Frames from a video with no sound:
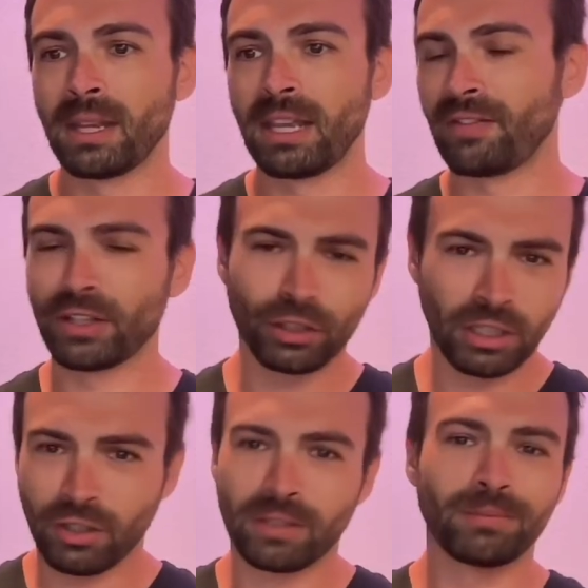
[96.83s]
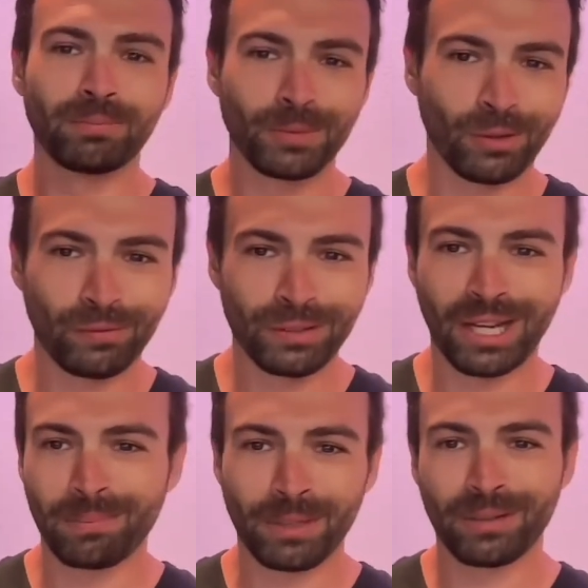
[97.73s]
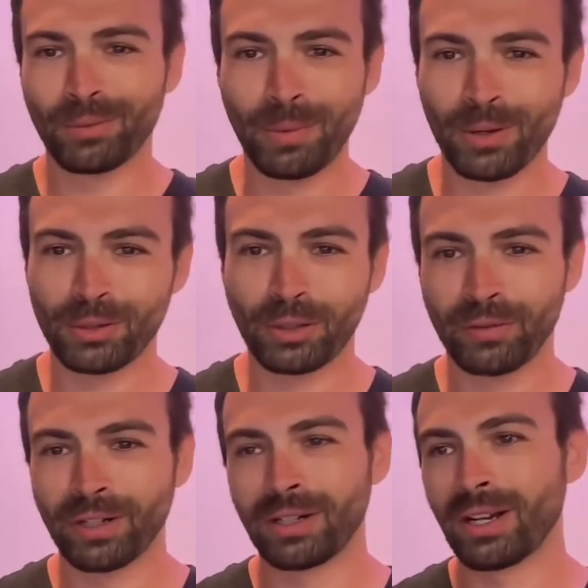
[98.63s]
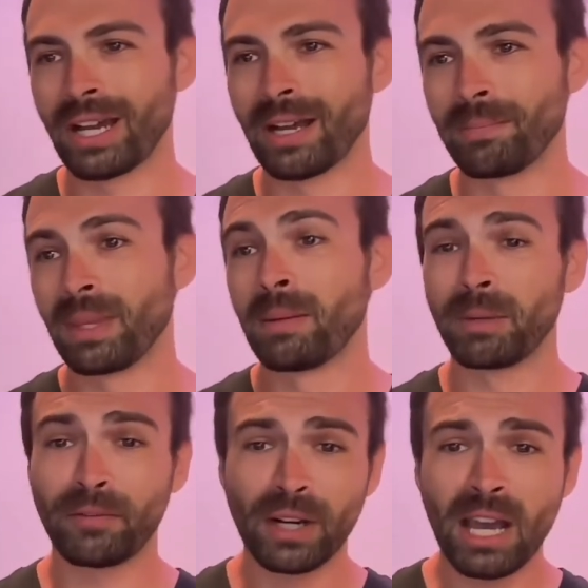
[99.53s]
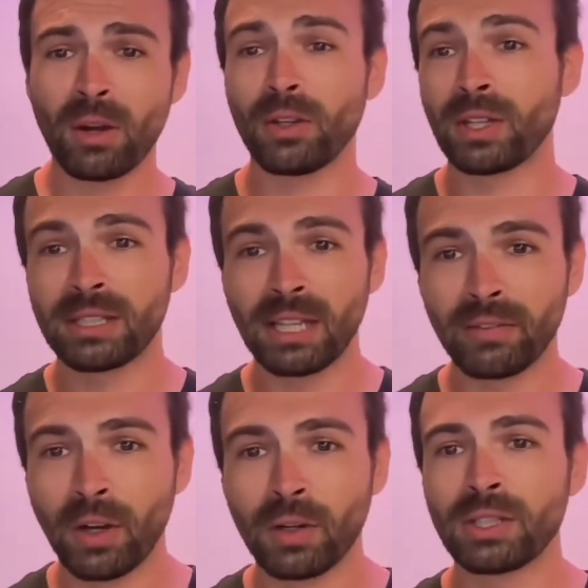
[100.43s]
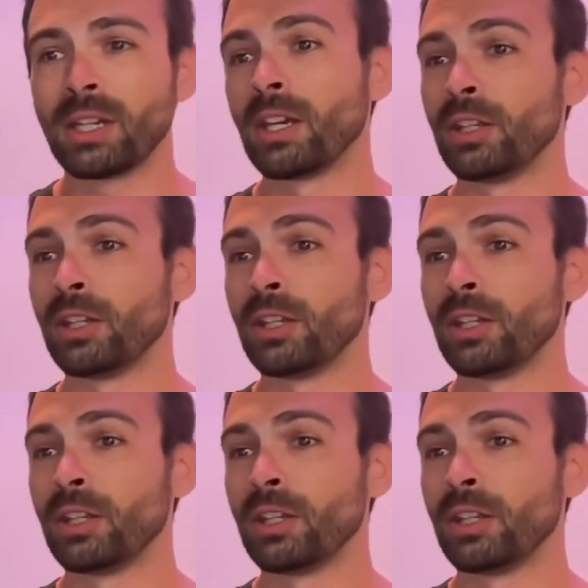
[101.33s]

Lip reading: Eventually, you can sort of set up a remote server, but for now, you can self-host.